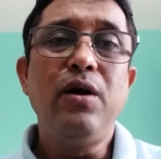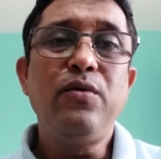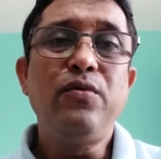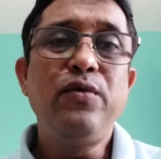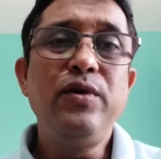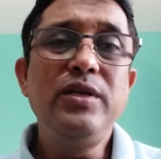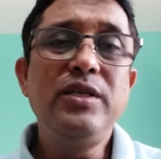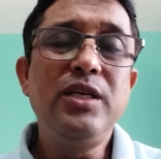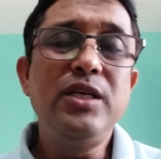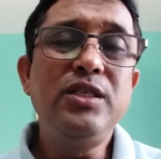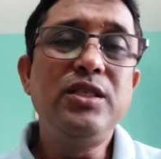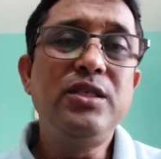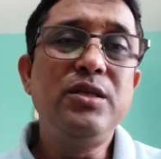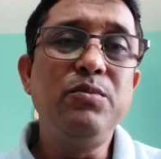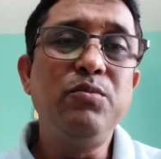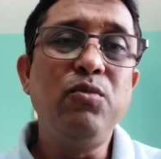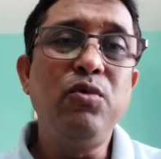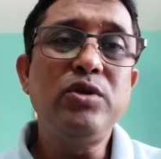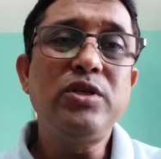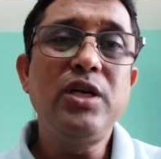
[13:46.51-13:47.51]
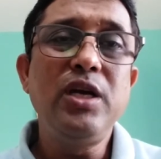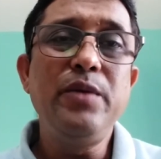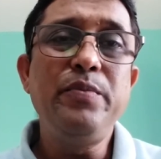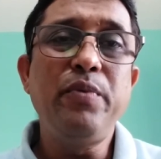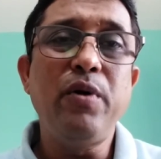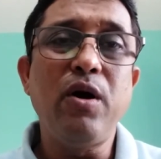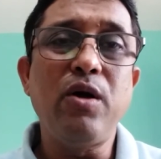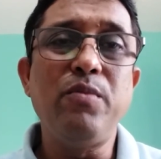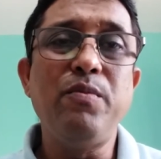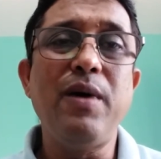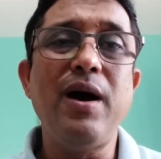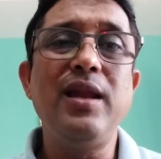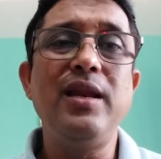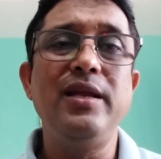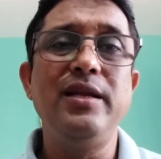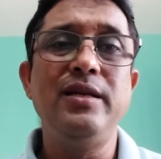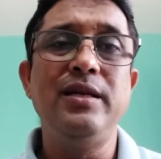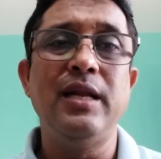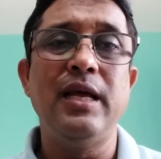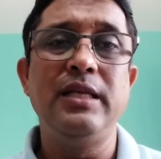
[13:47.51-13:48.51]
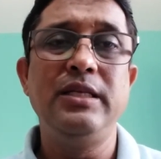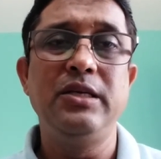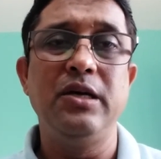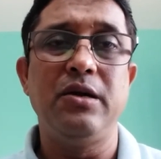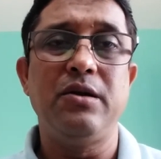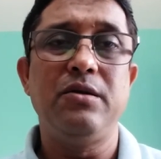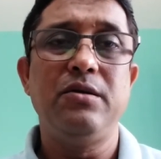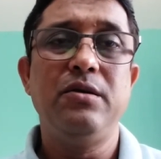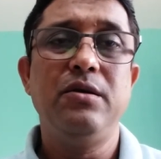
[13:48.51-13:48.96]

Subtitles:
which is mostly formal in nature.